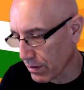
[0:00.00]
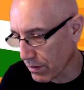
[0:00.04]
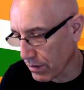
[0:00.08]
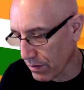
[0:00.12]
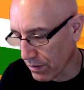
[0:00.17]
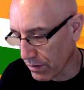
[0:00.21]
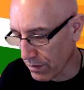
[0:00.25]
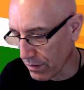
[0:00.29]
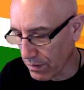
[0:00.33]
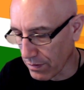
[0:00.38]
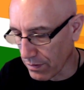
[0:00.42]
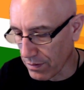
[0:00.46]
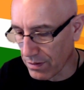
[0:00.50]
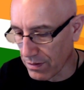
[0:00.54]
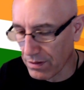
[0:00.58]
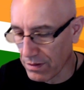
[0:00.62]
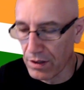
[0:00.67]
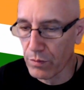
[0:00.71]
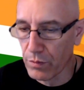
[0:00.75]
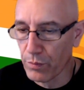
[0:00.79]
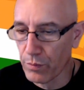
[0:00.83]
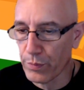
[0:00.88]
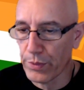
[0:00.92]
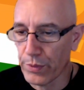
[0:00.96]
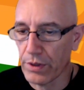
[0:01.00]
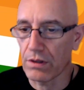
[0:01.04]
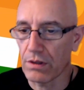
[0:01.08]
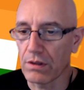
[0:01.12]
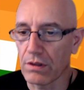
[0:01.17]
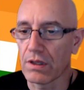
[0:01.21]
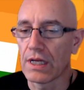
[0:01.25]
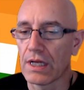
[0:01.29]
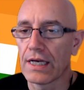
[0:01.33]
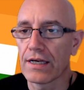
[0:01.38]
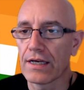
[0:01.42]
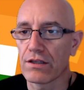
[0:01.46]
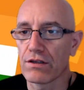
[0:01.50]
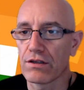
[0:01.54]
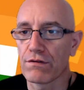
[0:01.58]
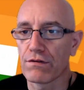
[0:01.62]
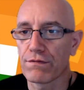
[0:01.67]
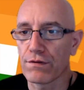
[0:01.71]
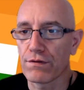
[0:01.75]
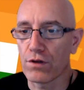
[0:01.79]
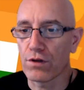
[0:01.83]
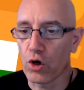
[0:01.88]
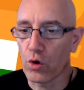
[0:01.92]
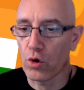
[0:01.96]
simple
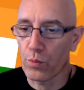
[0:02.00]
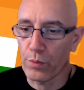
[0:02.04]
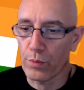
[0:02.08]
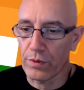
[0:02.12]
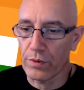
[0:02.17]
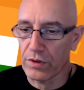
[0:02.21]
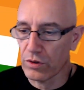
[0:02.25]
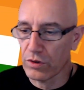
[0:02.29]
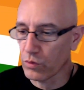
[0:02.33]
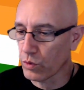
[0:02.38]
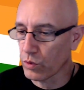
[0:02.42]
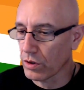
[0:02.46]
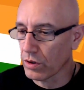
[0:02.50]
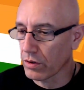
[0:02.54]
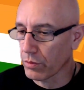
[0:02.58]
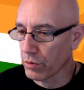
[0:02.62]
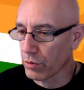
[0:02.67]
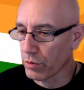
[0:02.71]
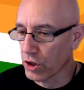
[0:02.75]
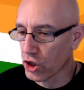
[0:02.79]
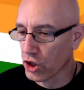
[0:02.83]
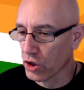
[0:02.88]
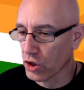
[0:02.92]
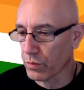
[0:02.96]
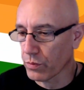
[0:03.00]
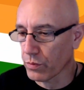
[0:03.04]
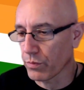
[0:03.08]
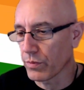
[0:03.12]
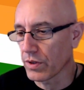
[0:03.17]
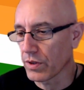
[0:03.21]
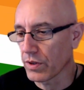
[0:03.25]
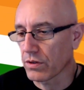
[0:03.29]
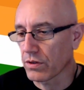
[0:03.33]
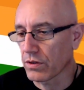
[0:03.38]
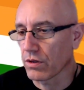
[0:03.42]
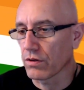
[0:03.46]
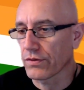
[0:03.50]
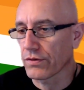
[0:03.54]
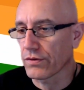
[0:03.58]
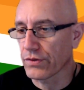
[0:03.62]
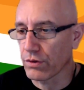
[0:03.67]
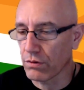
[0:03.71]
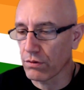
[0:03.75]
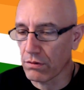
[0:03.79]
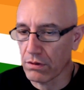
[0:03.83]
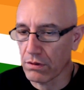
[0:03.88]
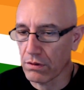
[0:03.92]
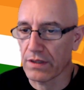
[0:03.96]
development with the bishop, but also
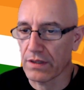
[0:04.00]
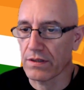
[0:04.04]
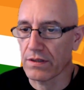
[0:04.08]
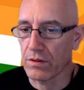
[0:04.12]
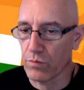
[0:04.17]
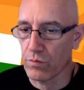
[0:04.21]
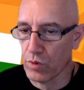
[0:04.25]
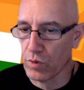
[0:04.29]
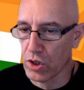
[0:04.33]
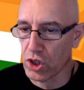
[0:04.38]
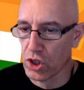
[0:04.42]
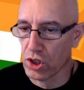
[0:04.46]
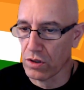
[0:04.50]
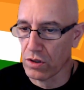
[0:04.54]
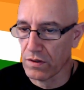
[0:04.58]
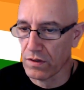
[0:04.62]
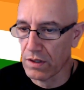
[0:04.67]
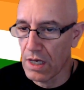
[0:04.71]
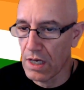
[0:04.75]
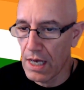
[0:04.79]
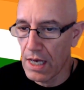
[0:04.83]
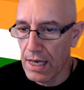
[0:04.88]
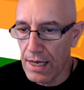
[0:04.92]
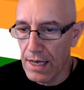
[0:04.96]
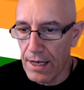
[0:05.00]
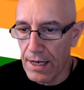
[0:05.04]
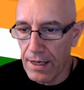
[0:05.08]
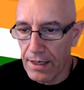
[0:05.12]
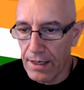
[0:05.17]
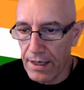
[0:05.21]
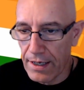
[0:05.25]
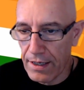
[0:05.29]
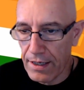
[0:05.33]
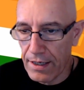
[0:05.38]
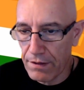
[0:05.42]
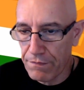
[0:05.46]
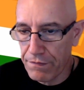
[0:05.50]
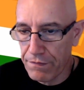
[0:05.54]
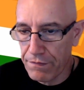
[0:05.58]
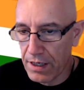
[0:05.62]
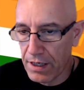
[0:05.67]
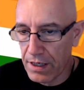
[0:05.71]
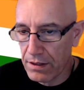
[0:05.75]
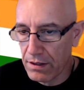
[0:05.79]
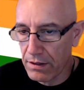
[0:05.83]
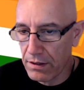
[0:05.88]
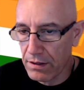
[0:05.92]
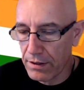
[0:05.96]
less ambitious. And
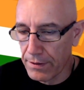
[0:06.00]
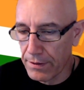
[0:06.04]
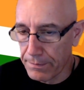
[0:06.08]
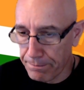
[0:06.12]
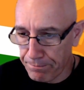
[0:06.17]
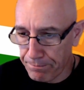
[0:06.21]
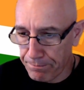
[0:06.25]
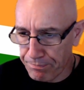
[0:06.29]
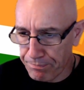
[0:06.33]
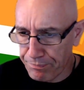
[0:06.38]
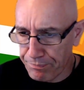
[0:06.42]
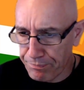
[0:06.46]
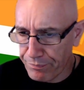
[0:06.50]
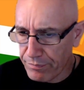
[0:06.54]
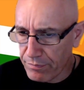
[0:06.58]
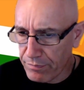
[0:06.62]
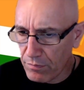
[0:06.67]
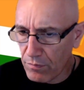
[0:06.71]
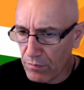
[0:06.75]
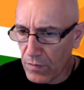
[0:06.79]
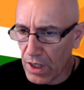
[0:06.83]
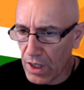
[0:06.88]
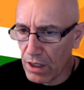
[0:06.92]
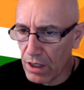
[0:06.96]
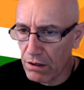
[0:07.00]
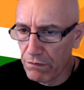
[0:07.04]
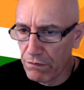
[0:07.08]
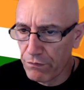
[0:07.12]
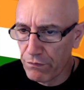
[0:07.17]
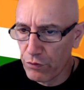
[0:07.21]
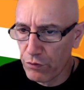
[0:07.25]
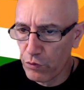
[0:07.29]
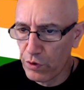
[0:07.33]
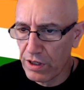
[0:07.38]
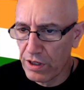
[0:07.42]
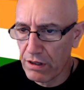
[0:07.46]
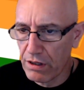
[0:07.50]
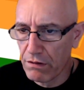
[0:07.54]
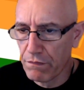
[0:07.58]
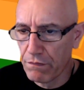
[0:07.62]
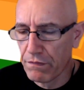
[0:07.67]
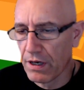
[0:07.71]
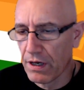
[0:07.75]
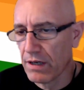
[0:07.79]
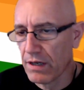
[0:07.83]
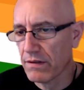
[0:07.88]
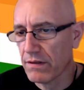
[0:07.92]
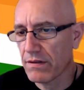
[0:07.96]
finally, if we
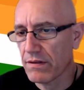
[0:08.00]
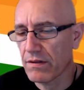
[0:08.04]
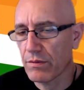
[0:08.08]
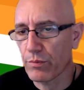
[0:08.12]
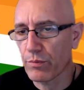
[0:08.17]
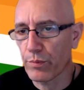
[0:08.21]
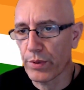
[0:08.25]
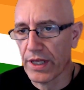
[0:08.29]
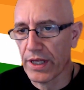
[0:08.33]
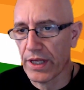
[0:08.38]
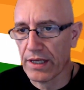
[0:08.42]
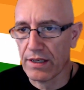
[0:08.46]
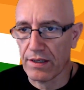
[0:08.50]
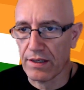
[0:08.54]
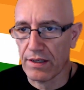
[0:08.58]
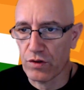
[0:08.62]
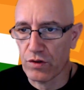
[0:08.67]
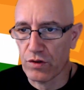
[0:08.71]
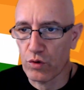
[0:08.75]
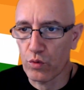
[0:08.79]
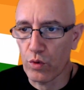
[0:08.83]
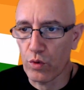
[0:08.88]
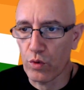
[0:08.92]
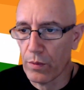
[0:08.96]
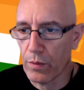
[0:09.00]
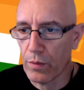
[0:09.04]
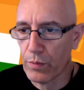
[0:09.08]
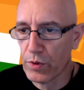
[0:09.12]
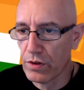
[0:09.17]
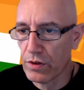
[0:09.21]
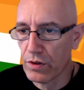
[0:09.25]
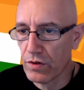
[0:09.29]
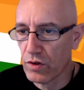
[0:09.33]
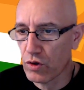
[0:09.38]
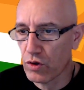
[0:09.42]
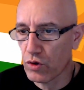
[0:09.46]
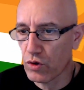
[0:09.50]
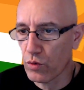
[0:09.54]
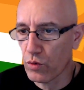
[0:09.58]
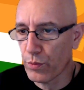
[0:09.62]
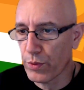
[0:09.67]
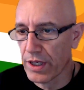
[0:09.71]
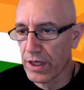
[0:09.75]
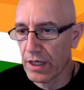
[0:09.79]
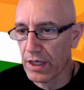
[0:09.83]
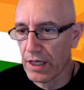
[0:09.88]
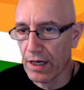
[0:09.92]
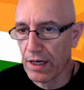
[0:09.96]
advance, black has two options to
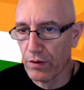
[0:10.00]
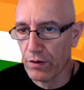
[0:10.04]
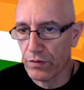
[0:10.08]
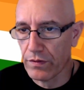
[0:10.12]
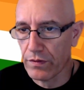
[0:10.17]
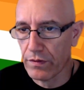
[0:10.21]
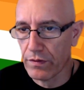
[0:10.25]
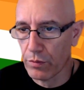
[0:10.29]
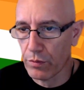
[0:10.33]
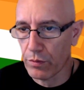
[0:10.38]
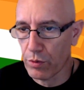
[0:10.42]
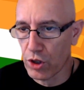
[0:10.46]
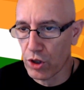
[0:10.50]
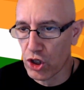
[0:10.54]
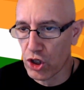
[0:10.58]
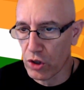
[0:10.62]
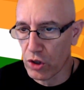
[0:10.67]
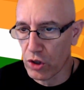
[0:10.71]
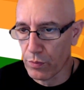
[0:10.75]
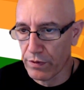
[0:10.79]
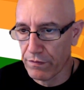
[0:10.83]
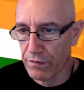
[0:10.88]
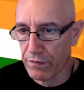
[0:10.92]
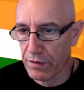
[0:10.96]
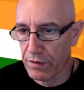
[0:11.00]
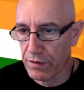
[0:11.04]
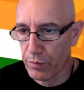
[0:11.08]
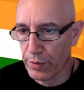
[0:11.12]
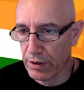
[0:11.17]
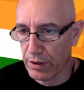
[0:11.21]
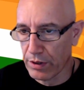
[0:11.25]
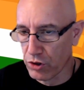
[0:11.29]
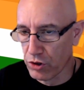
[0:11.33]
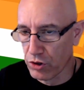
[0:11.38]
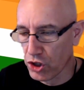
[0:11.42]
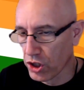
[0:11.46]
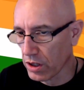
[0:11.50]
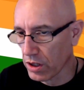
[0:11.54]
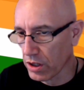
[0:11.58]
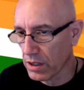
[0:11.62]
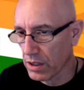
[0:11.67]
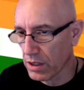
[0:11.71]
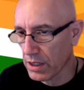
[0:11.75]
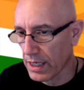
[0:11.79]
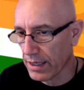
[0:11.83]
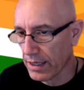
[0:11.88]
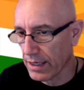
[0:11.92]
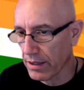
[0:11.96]
bring out the bishop of the pawn chain. The
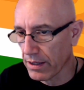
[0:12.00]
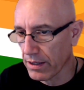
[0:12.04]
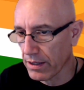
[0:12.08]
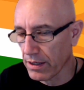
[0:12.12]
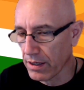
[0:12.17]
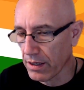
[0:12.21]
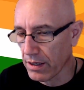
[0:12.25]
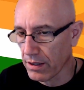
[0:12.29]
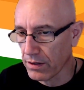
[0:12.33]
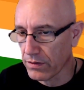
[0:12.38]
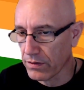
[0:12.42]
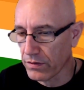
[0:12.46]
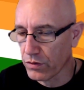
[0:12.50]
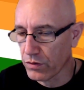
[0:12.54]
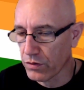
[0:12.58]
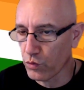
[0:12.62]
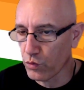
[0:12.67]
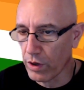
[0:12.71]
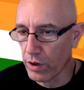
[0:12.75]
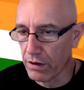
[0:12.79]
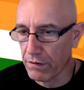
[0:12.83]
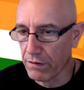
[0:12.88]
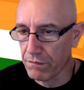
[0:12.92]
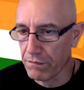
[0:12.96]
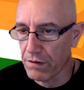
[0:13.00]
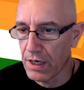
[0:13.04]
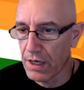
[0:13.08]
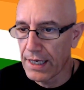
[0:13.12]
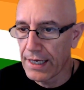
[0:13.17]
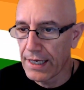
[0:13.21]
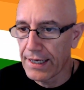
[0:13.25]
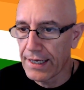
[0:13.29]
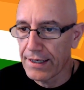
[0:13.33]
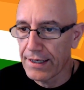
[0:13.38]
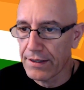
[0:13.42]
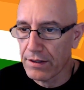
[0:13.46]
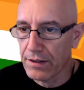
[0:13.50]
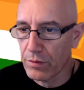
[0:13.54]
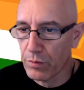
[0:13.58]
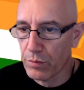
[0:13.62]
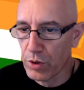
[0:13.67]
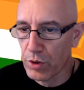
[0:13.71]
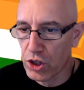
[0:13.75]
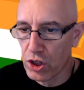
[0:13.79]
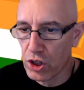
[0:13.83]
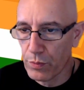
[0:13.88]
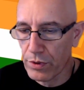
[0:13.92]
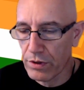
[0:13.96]
idea is to have the
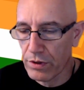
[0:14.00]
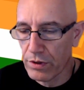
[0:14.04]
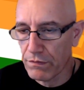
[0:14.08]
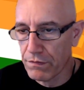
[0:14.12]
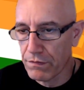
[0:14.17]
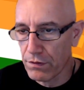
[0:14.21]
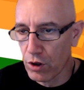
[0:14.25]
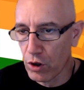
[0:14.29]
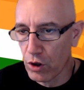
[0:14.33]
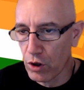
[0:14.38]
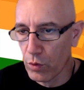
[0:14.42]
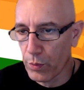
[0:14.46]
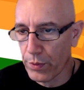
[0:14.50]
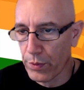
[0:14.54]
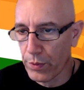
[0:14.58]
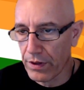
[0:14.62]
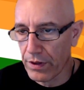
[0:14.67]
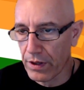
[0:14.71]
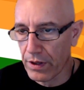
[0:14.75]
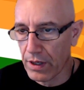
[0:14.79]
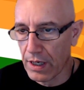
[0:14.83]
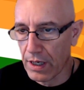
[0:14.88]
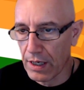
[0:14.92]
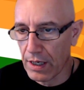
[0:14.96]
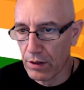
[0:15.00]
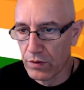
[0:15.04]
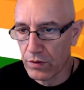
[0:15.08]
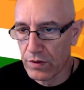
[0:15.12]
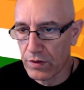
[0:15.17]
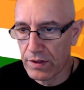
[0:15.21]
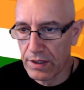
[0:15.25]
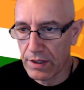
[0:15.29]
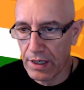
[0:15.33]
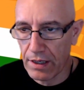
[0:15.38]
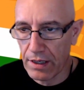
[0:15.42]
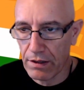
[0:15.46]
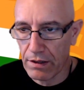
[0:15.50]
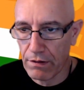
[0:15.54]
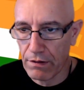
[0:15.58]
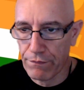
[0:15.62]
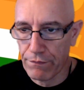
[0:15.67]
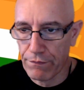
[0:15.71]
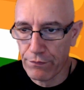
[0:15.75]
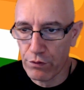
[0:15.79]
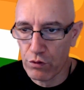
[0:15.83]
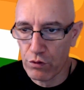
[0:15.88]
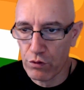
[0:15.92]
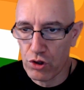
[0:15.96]
bishop develop outside a
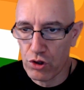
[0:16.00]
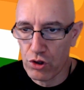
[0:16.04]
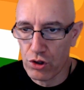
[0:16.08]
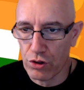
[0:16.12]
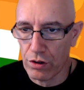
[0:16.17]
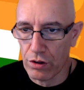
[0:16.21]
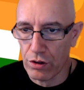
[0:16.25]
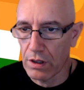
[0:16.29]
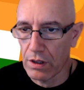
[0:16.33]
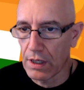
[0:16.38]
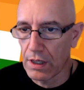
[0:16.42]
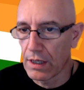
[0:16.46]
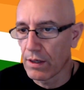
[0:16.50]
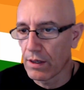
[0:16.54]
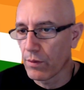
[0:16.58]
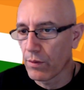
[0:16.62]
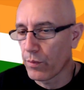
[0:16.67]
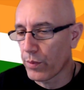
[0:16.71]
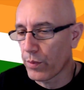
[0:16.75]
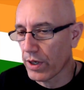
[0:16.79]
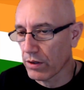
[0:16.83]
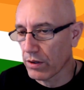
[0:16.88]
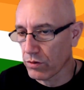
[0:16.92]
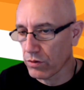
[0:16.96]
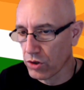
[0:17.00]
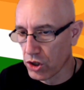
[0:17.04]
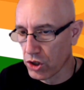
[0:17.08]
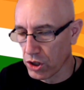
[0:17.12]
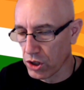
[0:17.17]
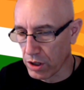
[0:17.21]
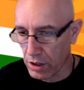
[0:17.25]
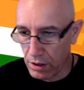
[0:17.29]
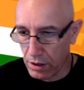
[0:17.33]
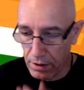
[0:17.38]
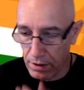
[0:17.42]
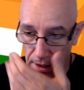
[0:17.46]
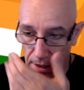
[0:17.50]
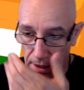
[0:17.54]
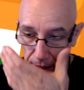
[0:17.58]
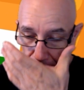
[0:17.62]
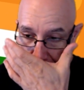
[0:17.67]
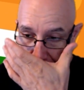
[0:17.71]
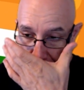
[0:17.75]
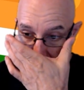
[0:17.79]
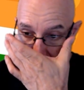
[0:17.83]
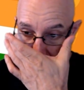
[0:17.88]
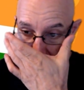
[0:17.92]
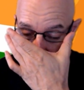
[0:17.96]
future pawn chain.
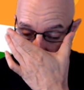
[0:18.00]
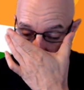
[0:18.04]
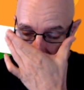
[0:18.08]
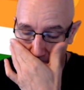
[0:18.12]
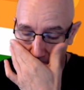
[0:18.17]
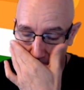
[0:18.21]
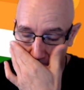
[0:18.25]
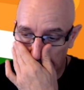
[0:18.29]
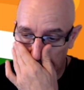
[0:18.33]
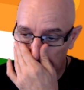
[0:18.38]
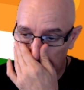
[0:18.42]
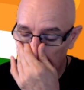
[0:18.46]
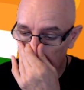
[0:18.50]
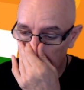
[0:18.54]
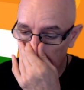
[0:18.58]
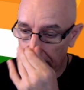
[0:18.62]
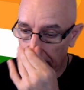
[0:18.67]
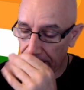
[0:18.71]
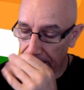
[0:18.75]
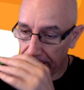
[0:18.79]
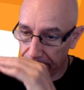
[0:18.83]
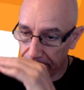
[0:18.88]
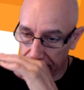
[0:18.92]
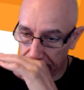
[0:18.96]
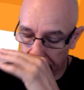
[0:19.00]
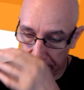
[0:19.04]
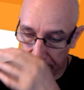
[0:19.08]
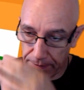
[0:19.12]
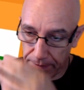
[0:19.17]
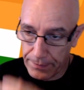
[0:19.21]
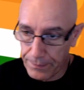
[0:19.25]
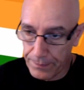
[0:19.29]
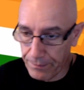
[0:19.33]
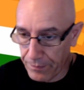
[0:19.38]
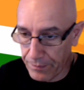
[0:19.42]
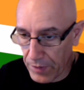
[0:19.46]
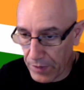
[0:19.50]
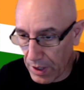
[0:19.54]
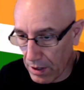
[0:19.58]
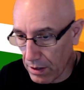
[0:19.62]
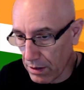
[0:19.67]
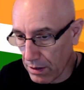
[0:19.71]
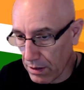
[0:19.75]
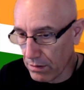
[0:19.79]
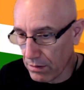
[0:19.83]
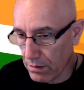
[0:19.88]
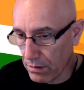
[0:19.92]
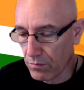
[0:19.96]
And
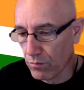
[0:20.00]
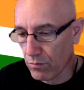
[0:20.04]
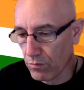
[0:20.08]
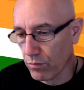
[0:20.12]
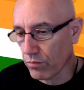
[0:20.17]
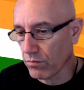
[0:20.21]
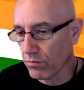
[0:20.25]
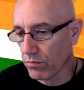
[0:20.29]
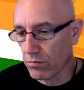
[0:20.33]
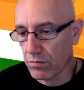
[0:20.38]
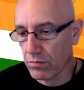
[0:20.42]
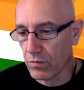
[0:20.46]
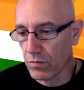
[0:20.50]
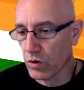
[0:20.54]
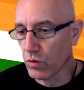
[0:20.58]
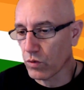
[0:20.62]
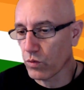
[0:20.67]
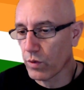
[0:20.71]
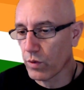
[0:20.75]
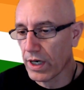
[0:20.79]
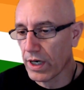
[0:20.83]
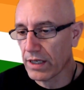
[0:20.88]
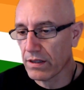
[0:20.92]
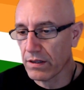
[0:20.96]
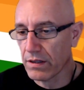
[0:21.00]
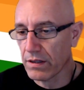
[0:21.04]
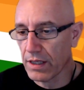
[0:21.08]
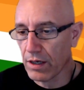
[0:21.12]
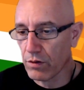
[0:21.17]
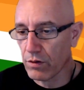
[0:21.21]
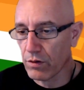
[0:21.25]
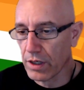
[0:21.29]
white now can